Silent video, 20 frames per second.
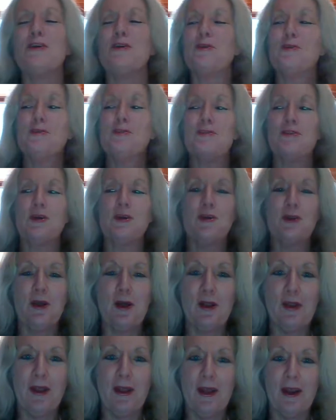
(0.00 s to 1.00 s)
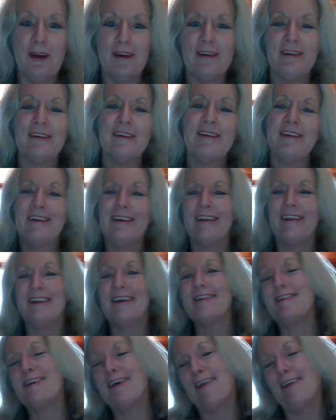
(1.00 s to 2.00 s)
you stay down there. And
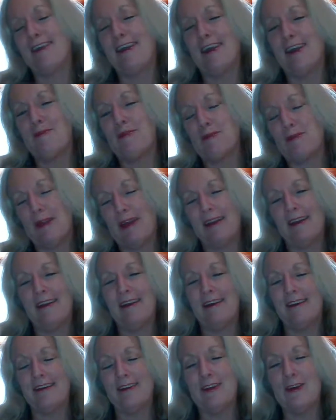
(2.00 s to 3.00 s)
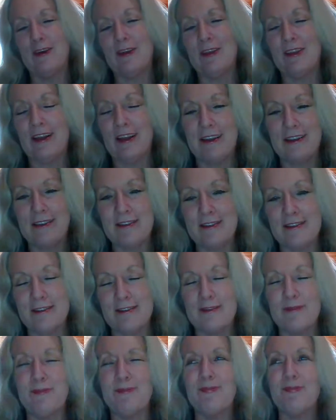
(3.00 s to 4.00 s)
that's how the game's played out, you know, the class
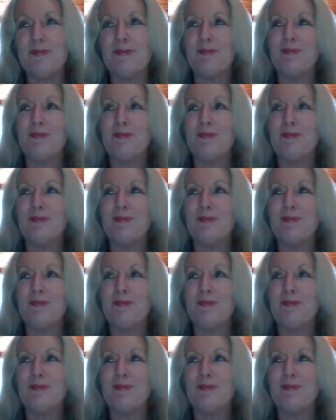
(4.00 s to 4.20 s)
system.